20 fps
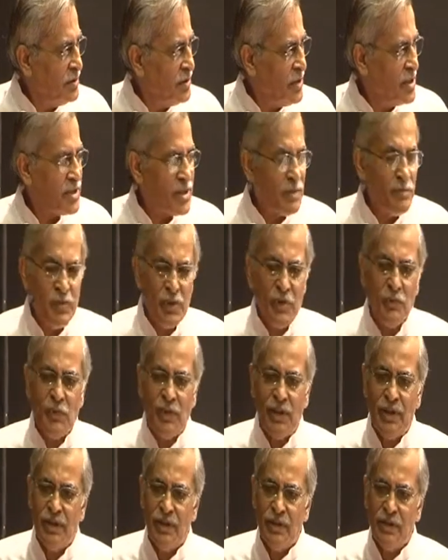That some
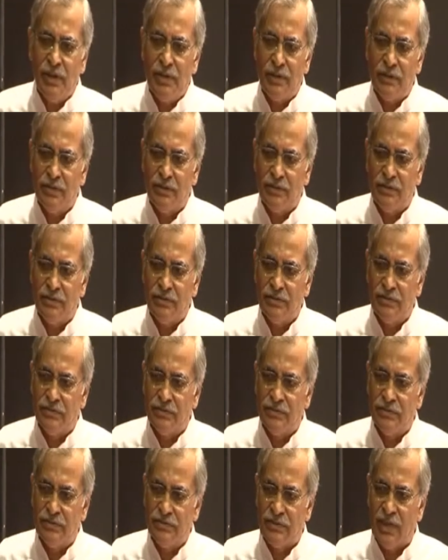people
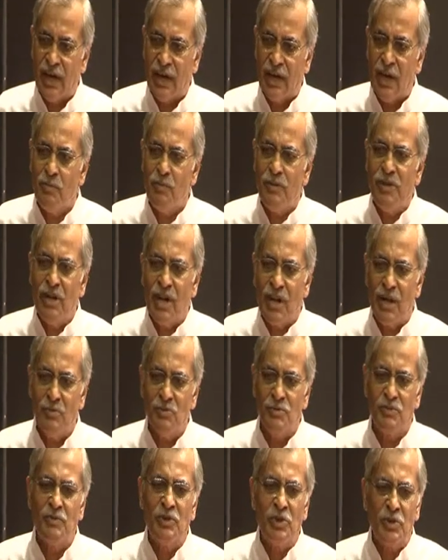are up in
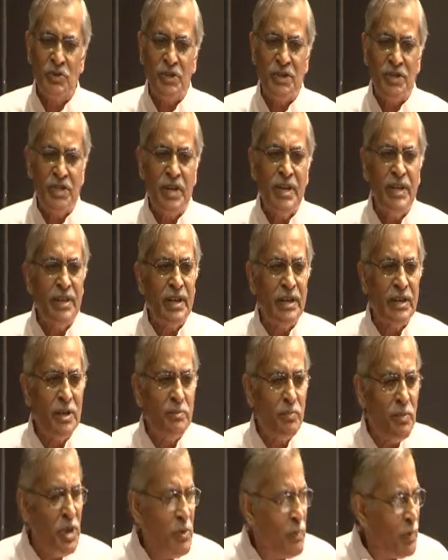arms because they think that
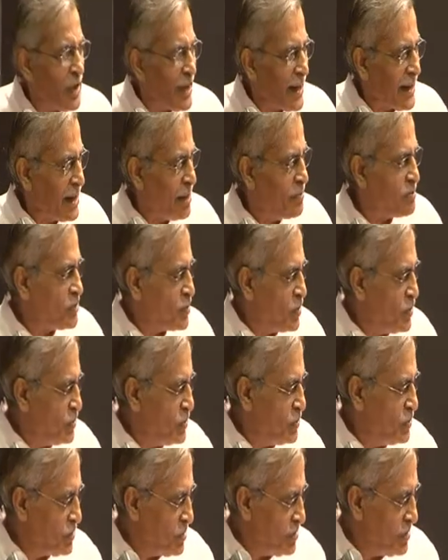the people are
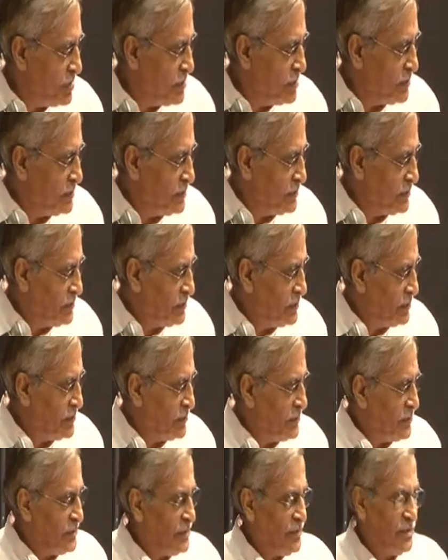absolute.
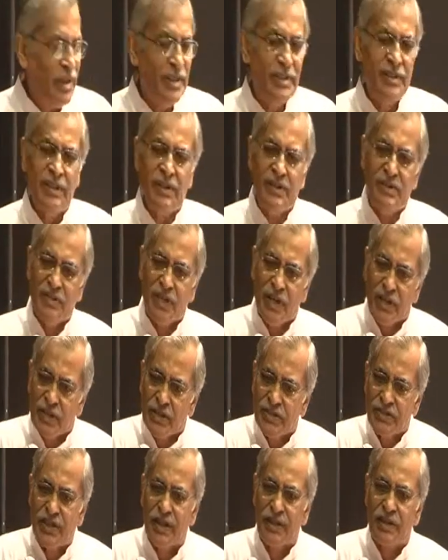Then there is
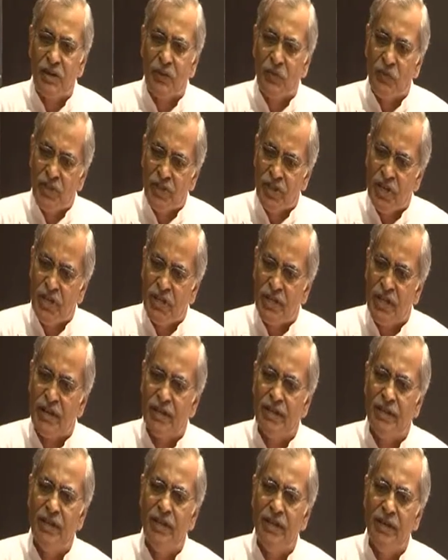another sector, we think
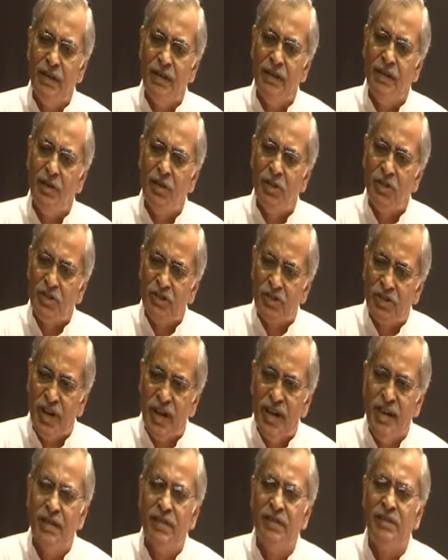that the
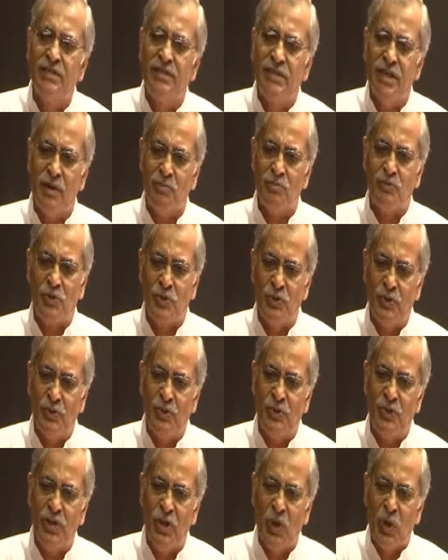state is the
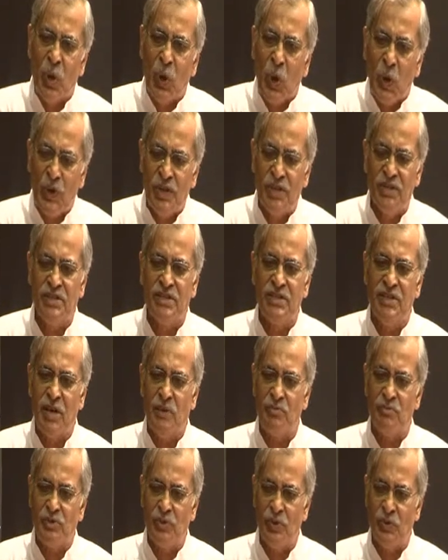absolute, the law is the
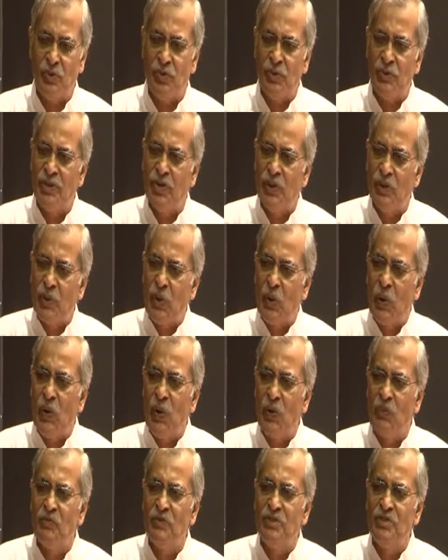absolute, the
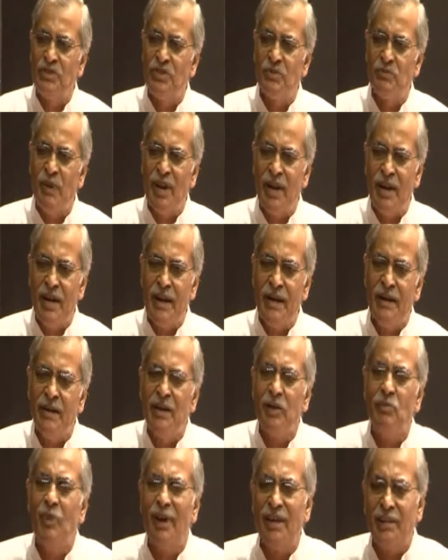law which is
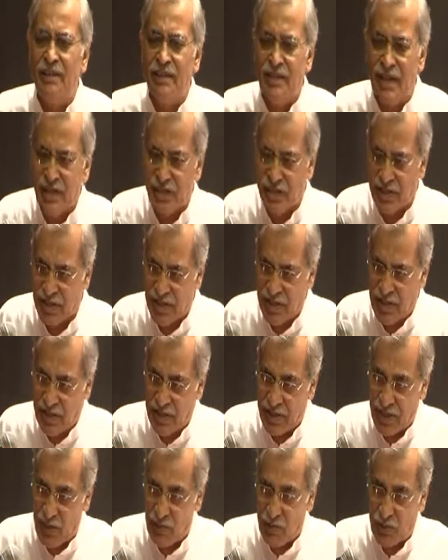mandated by the nation
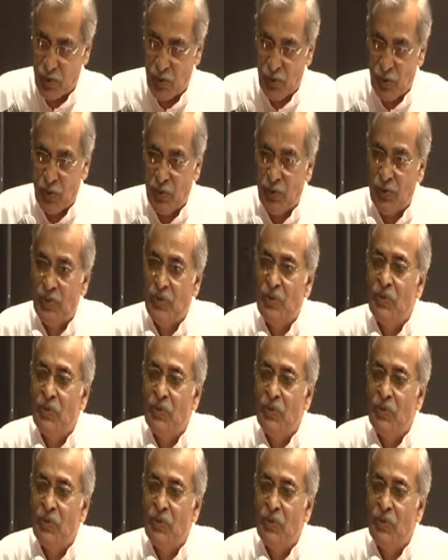is absolute.